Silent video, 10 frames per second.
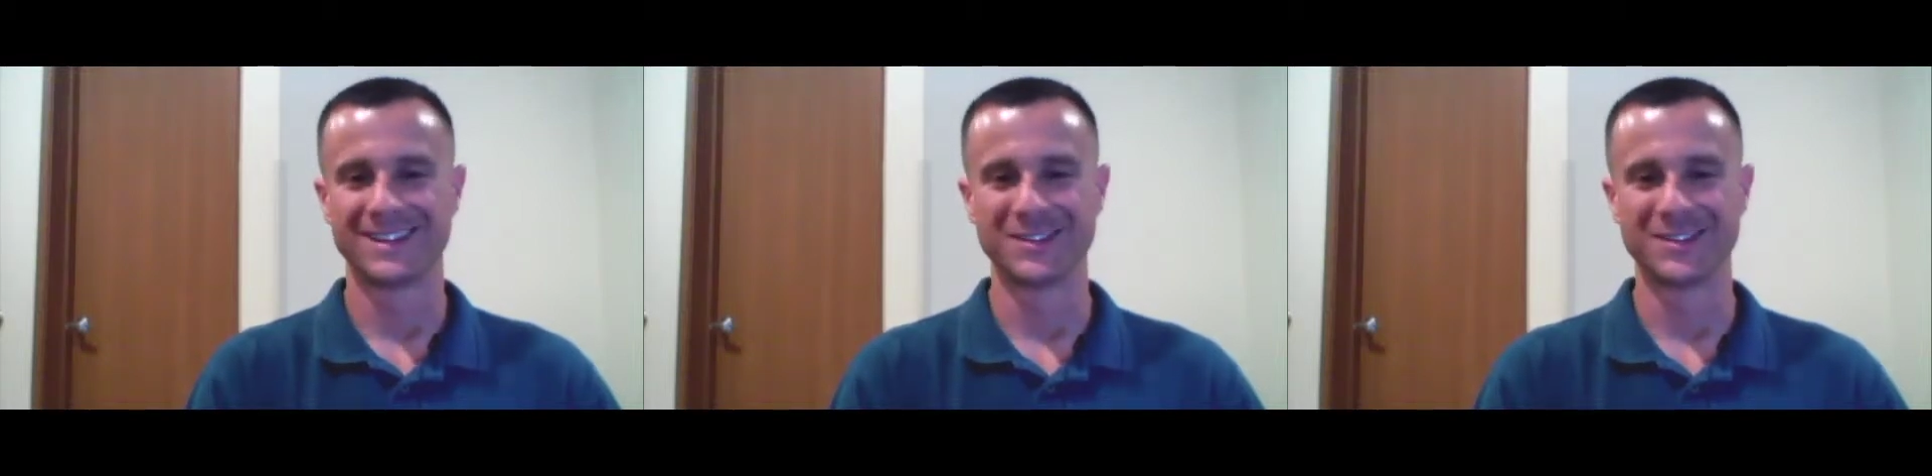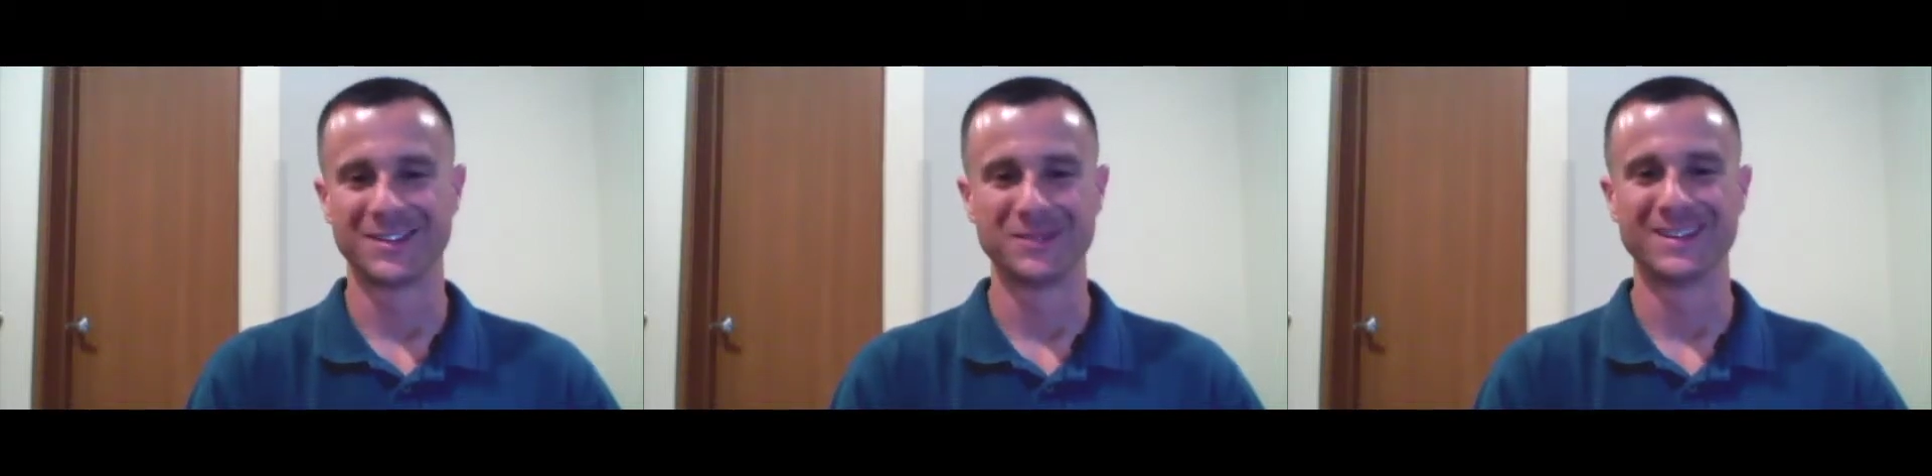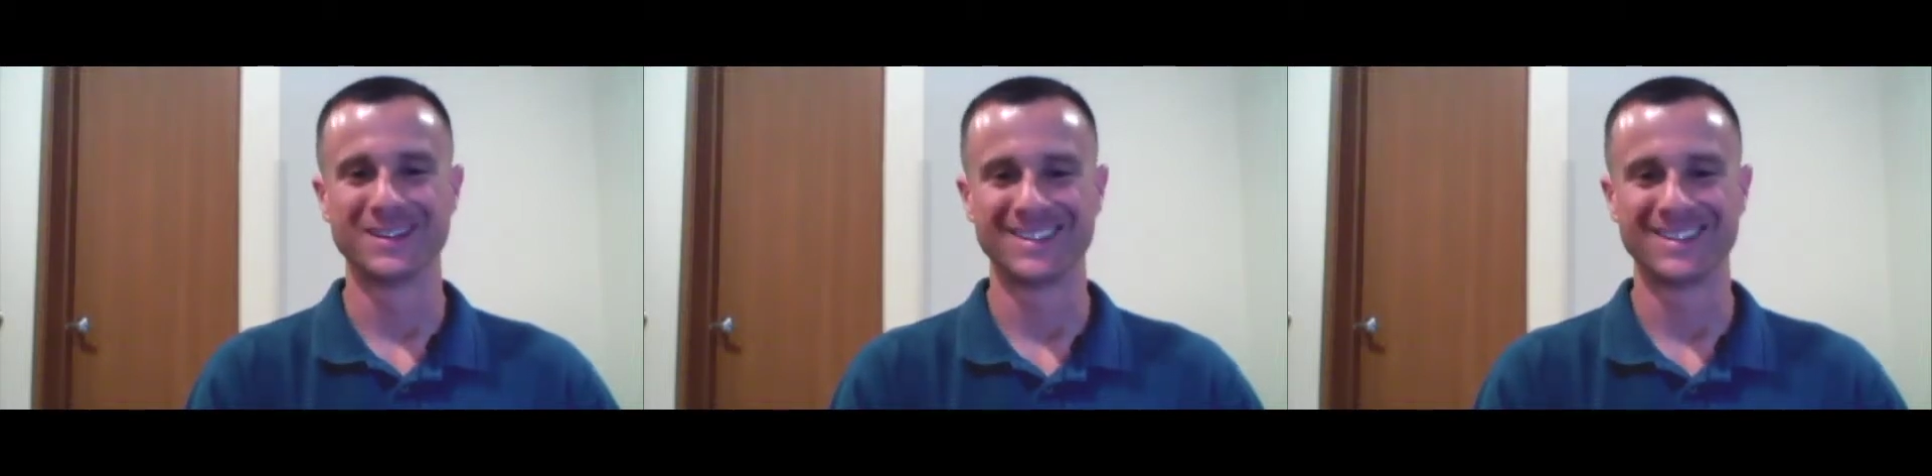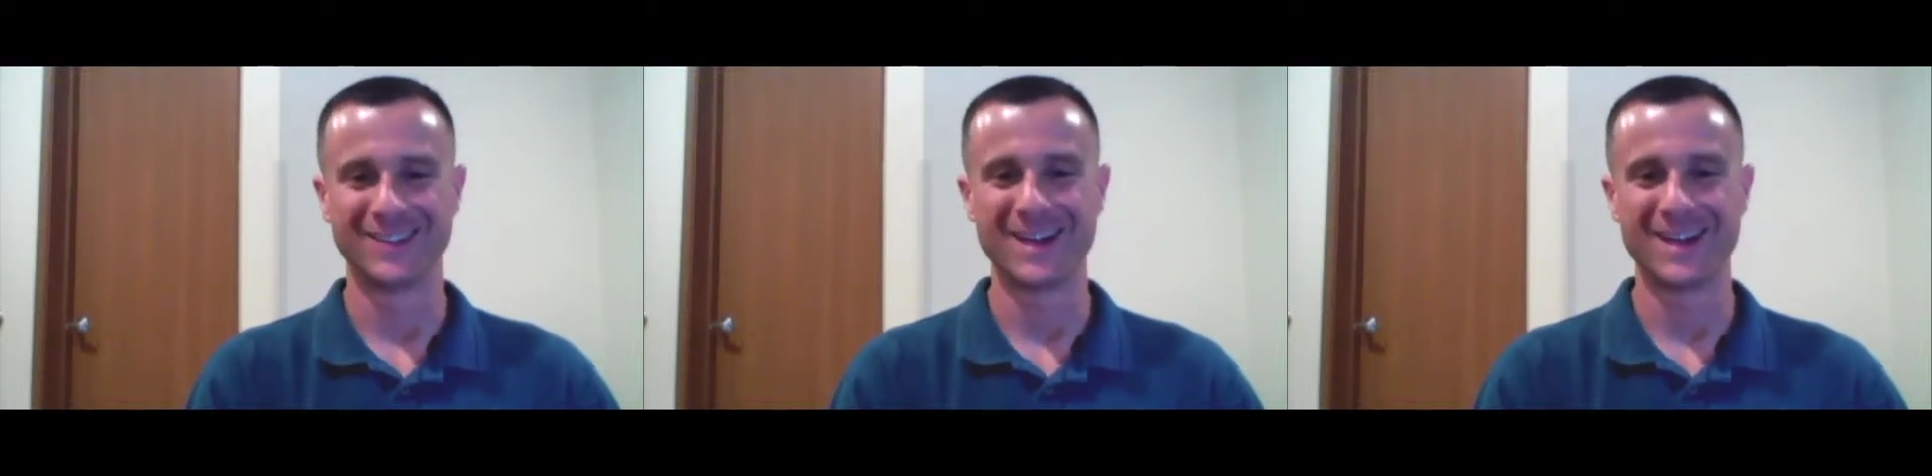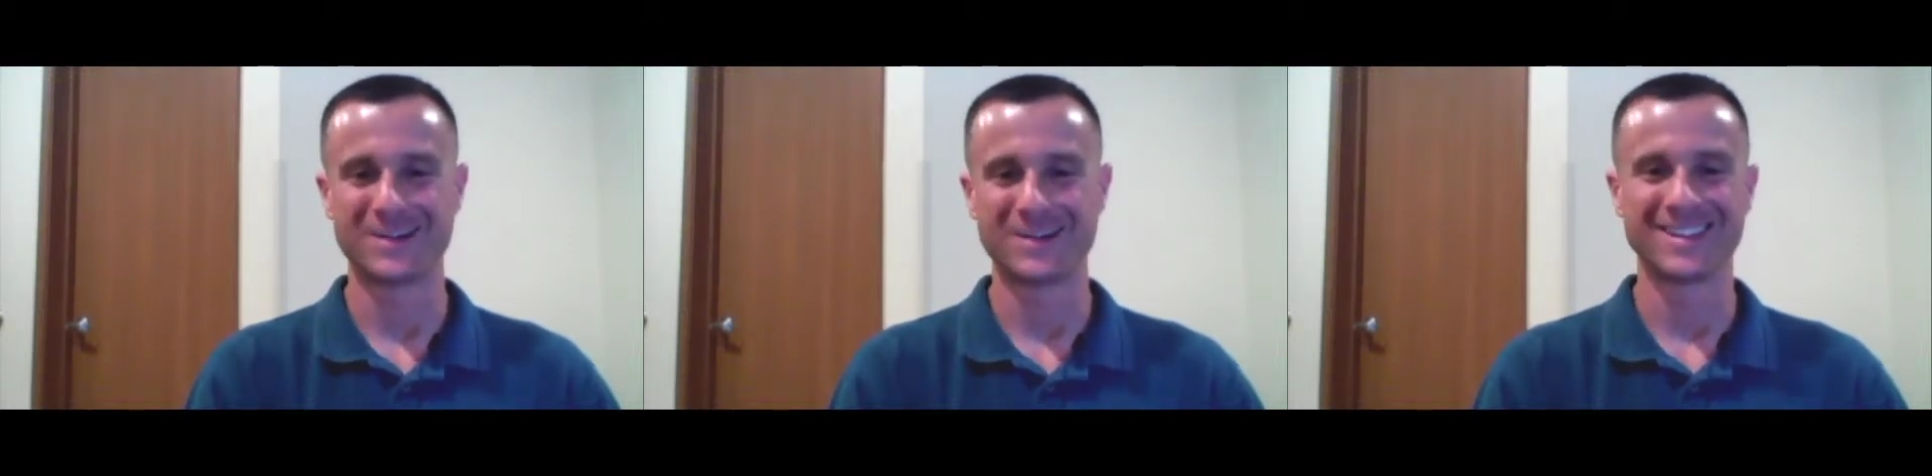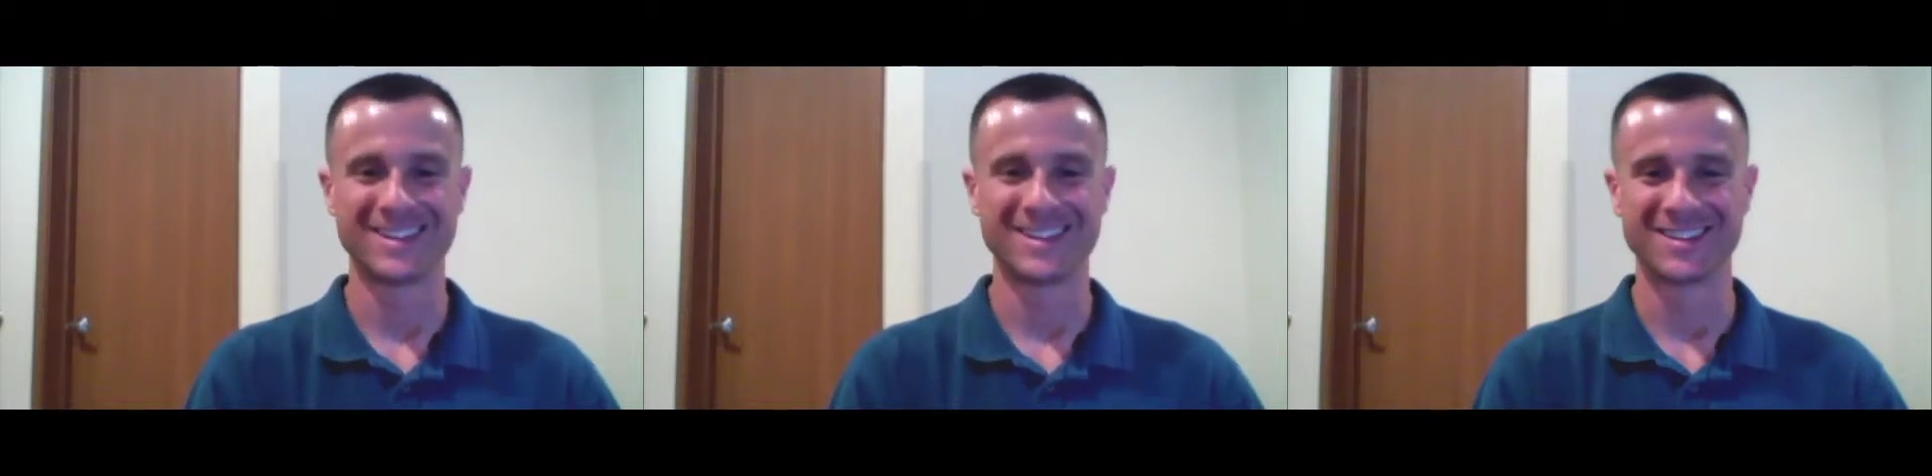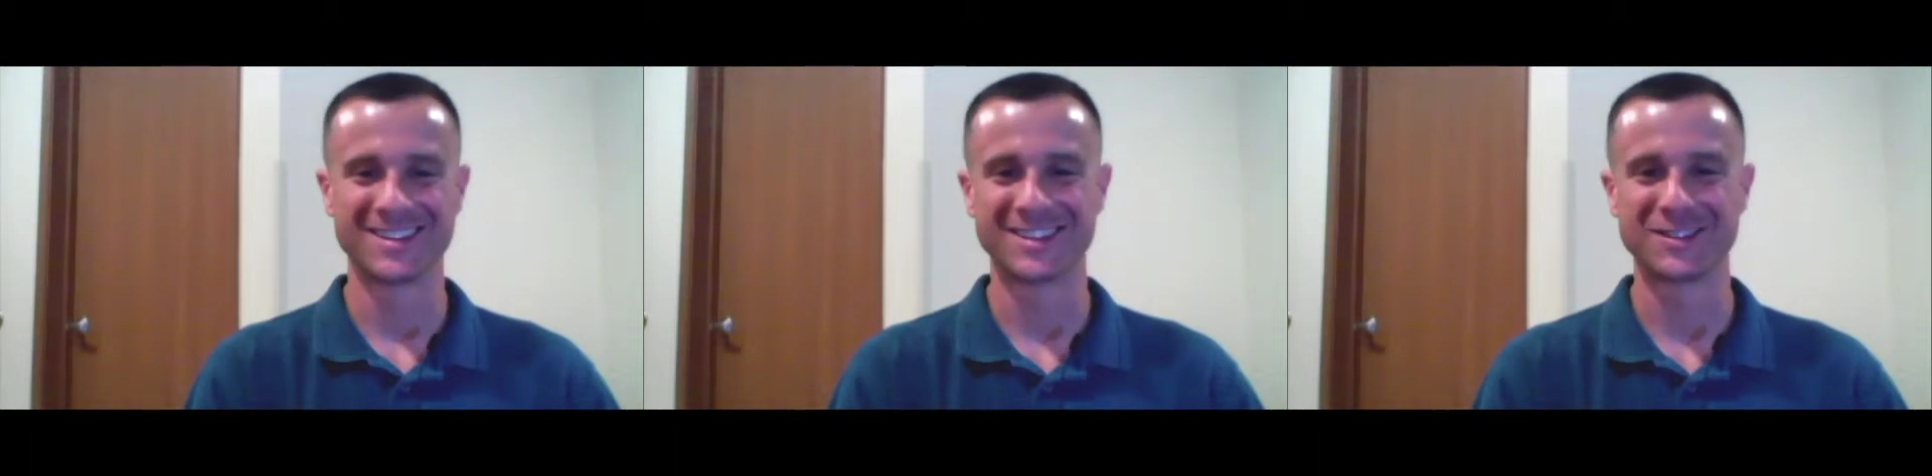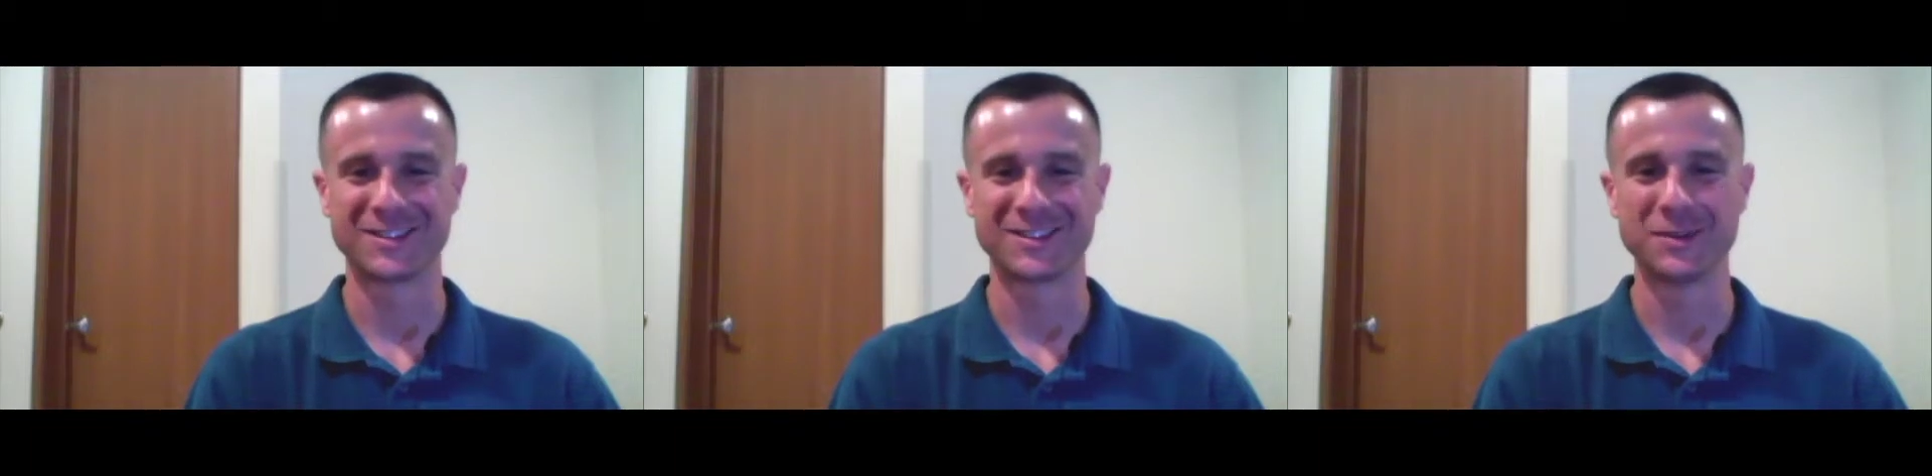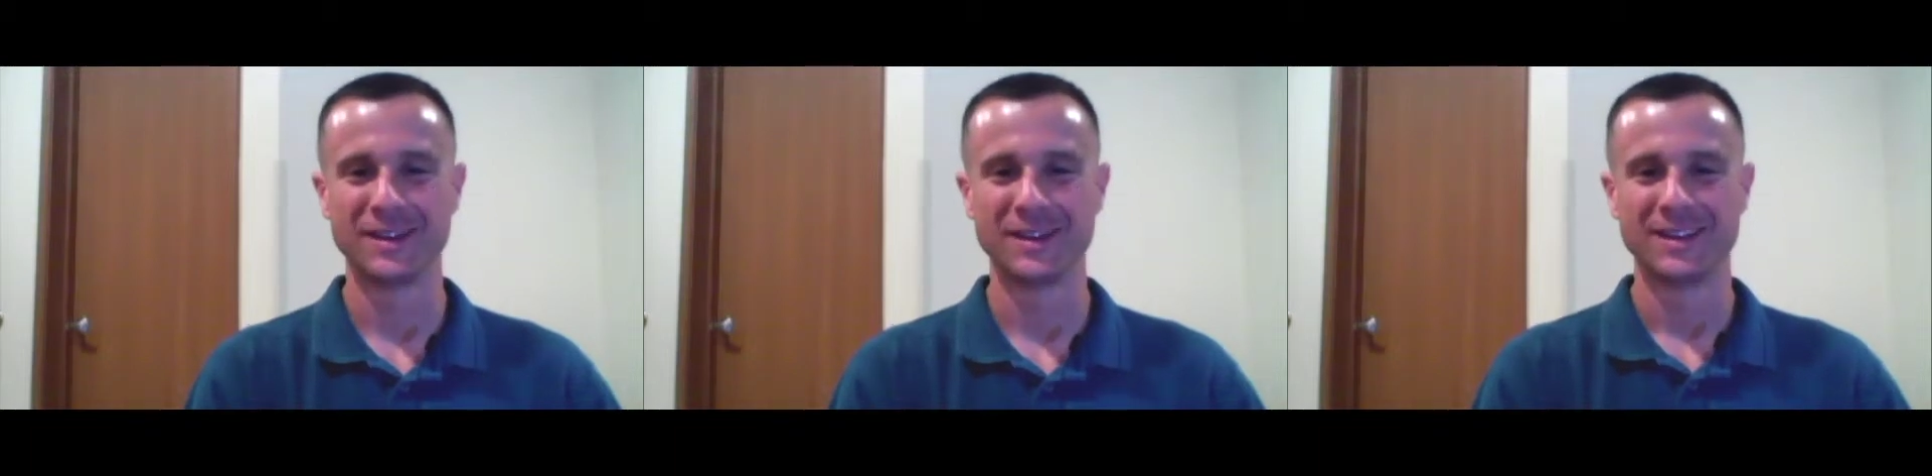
I told him that, well, I'd probably take the tickets too.